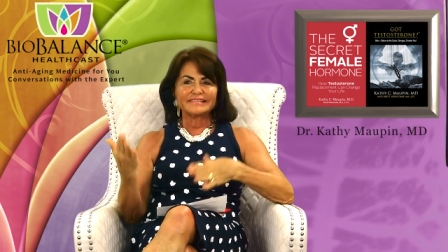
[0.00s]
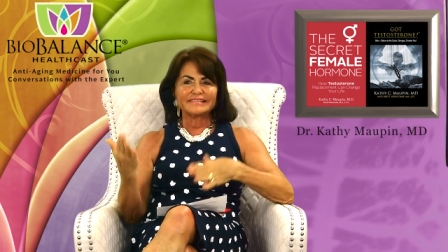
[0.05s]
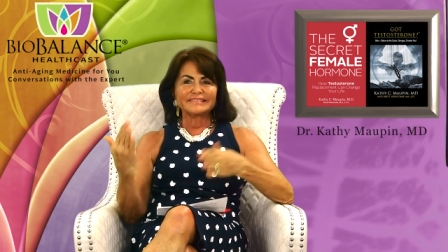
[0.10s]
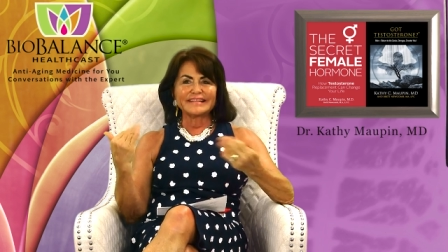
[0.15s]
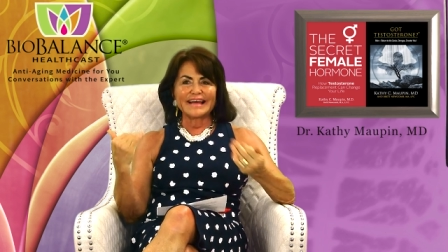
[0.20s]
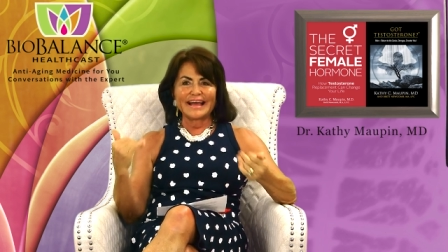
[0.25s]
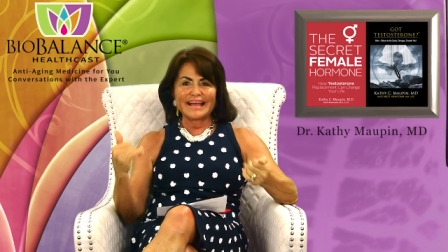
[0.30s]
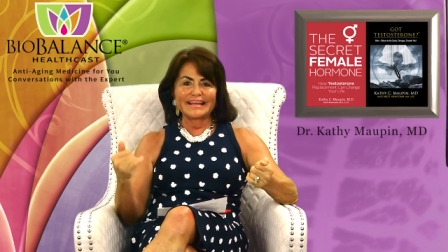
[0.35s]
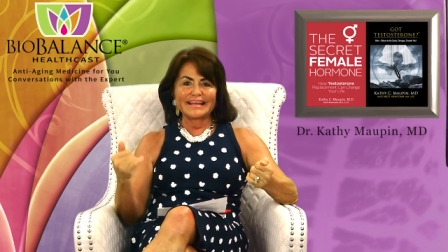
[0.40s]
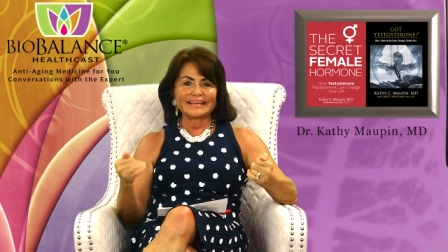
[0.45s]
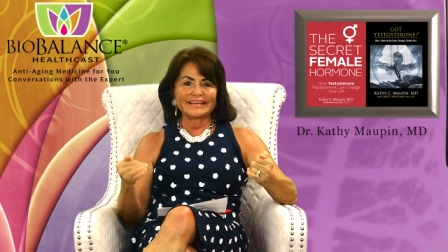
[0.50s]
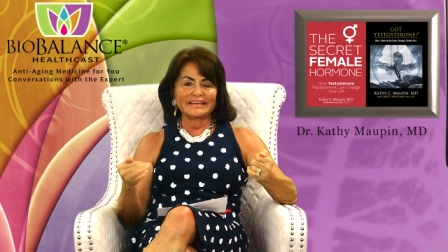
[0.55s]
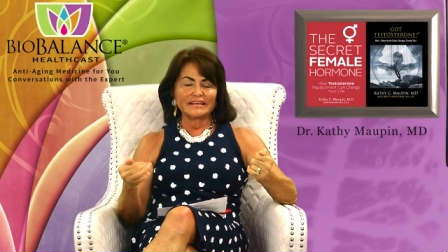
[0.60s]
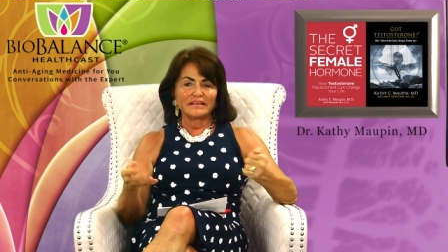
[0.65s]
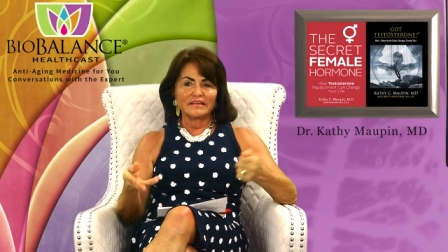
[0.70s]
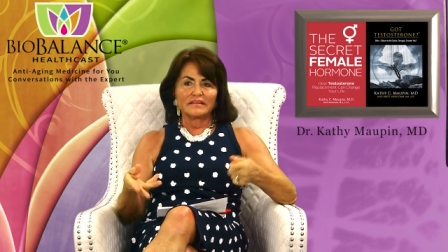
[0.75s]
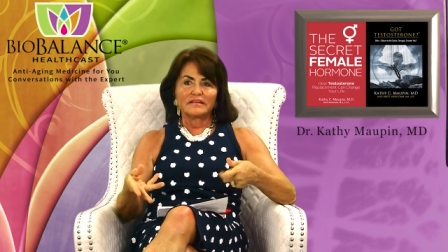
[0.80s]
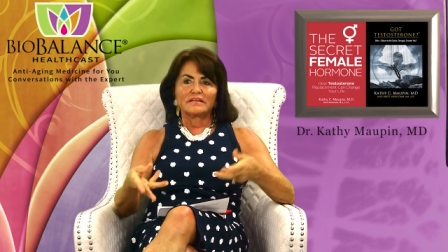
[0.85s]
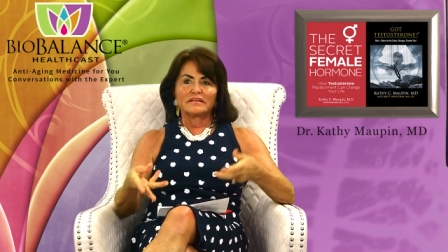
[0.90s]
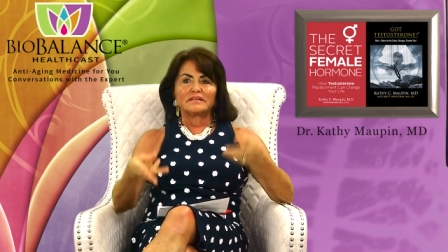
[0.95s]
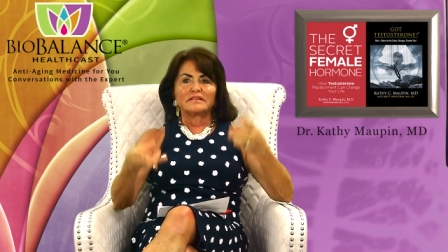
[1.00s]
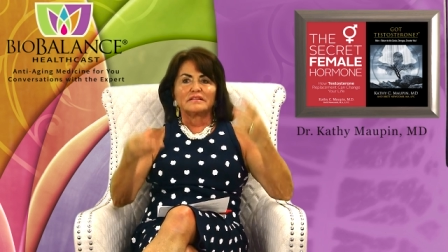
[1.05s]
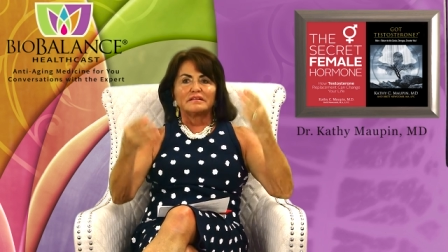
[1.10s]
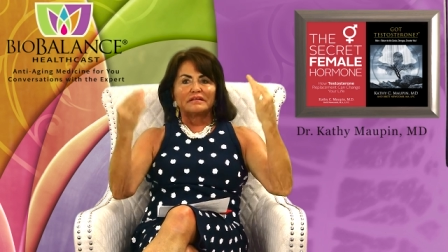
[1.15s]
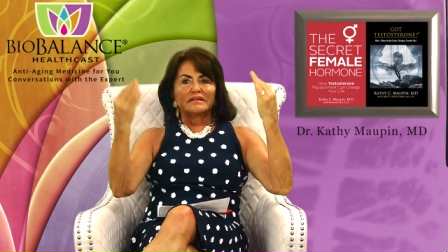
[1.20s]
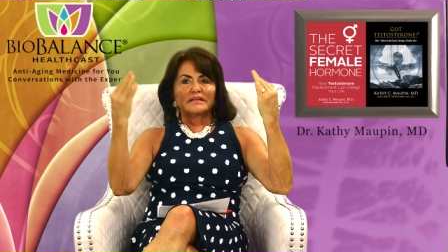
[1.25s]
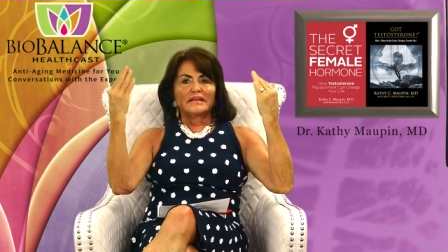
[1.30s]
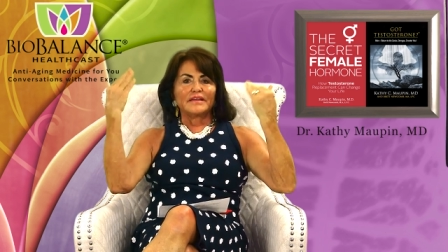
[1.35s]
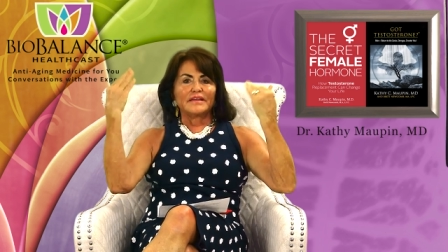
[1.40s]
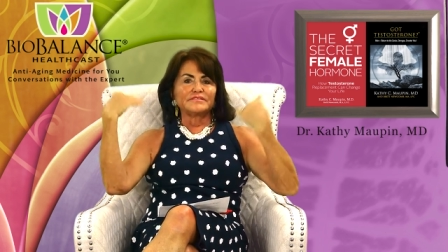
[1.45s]
Like
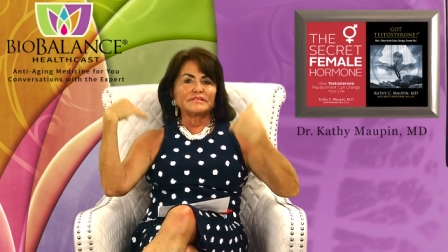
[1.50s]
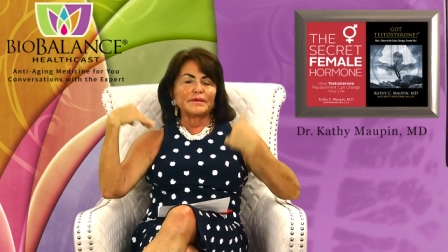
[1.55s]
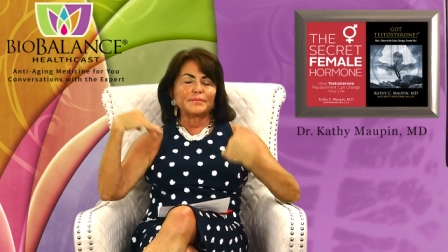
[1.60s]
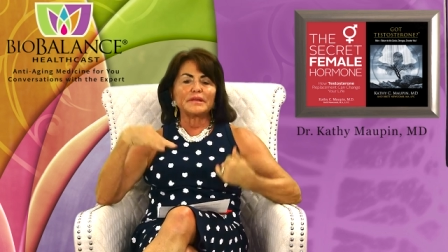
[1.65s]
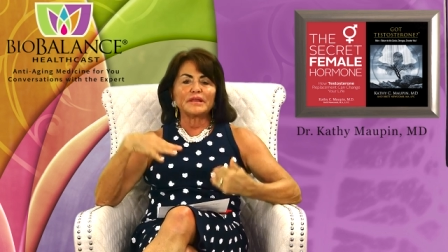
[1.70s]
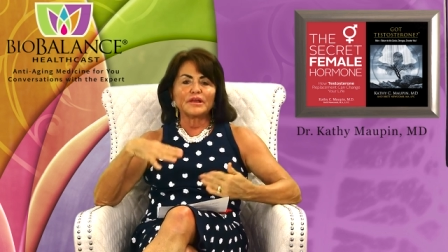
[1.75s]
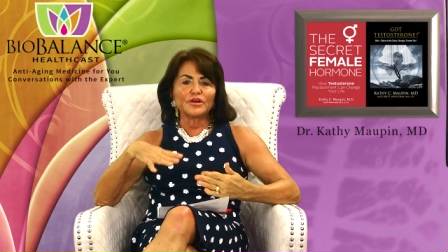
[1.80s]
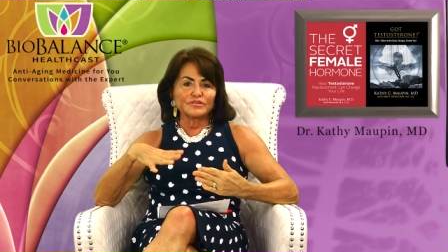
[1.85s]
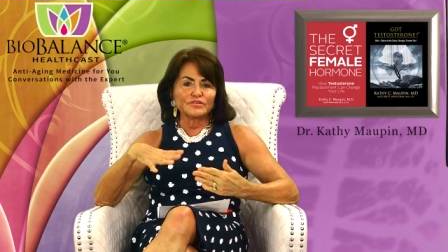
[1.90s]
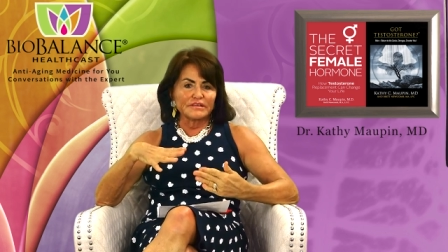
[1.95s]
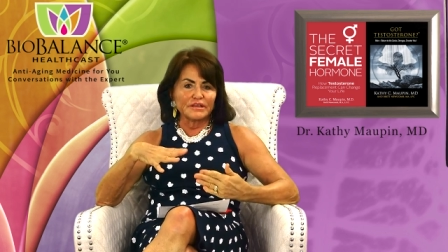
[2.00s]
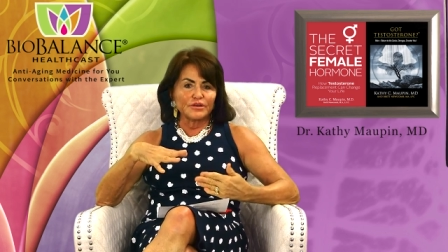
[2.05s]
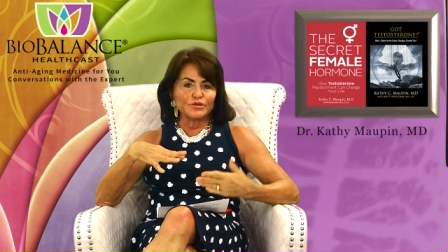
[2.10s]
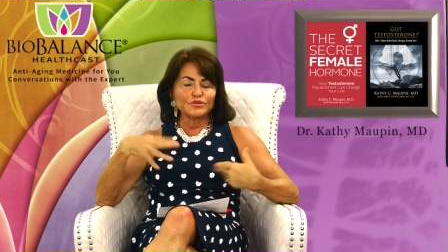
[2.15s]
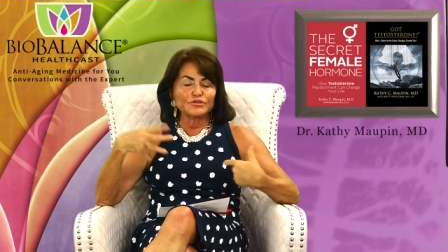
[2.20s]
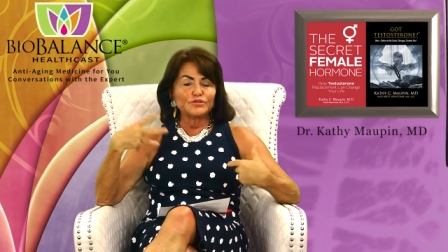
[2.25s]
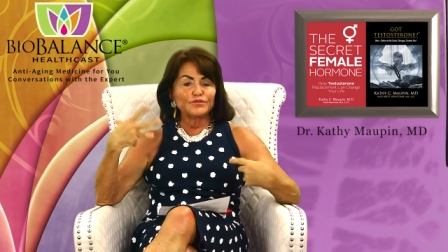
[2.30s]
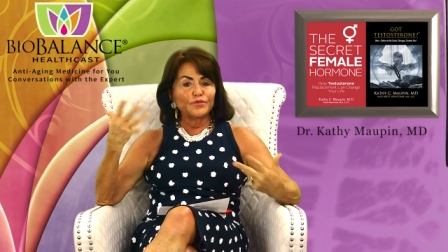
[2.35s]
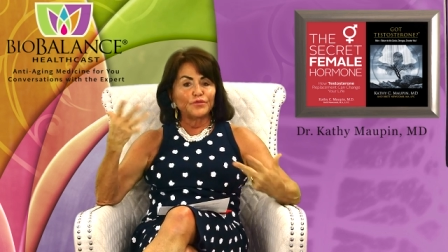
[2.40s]
if somebody goes in who's